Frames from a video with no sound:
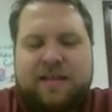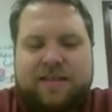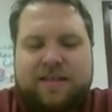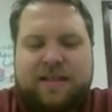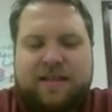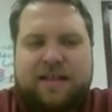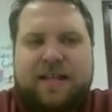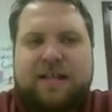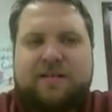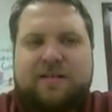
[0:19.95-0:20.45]

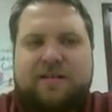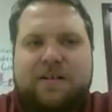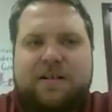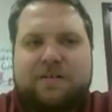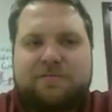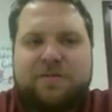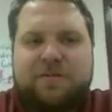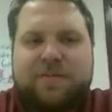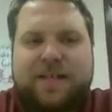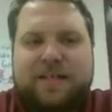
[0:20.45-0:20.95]
Now, later
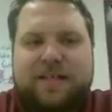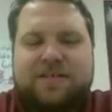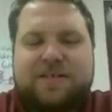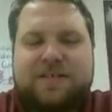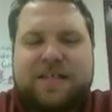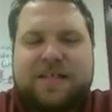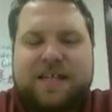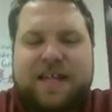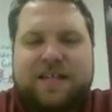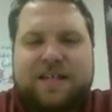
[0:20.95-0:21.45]
on, we'll be
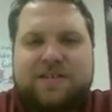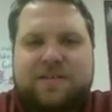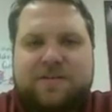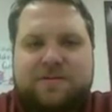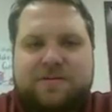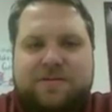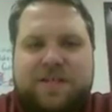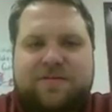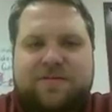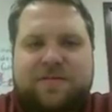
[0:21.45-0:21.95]
looking at
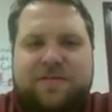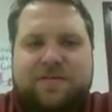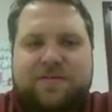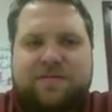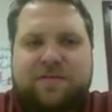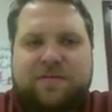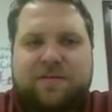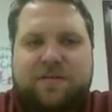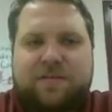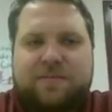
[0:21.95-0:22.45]
two
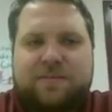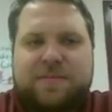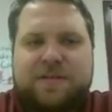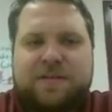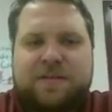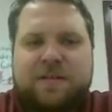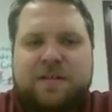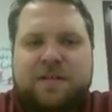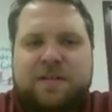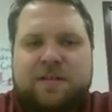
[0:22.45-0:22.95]
different
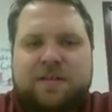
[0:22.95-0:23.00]
forms,